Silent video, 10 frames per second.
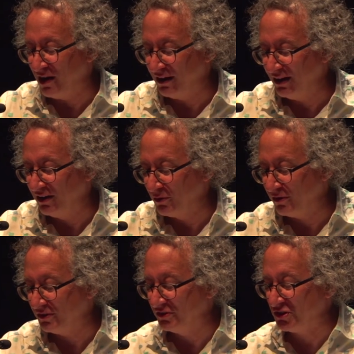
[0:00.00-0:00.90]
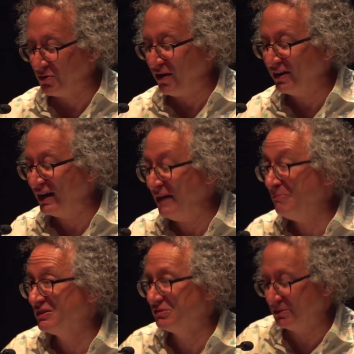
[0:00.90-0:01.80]
on it in order to try to keep
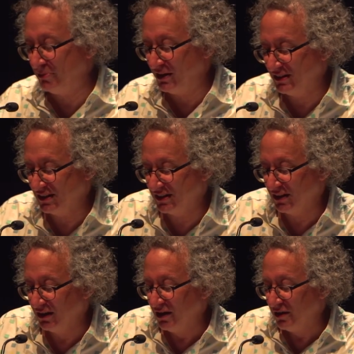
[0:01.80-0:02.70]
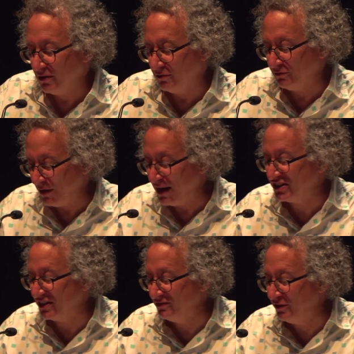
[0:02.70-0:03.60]
his responses
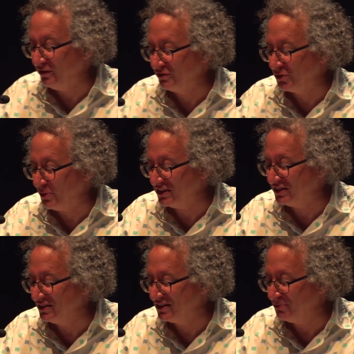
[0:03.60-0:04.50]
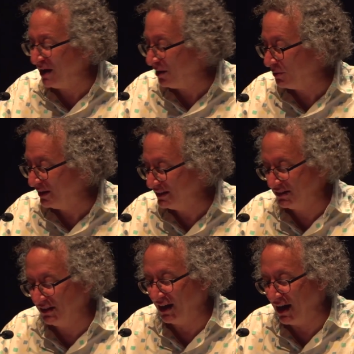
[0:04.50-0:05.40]
fresh and full of questions about what he's
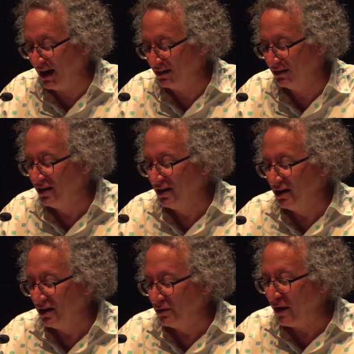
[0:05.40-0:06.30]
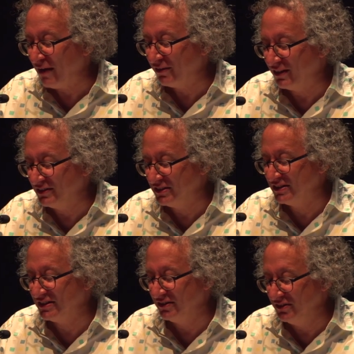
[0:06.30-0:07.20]
looking at rather than
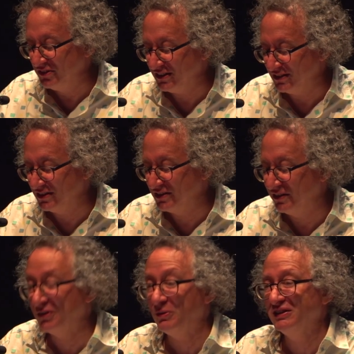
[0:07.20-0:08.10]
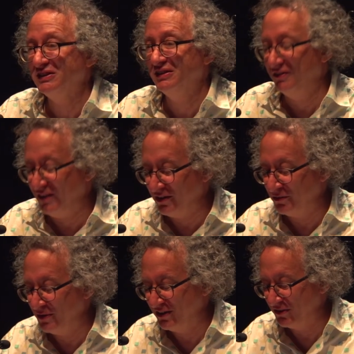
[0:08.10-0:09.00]
just solutions to the question of how to
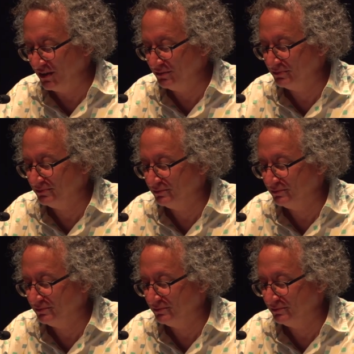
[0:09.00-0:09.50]
render it.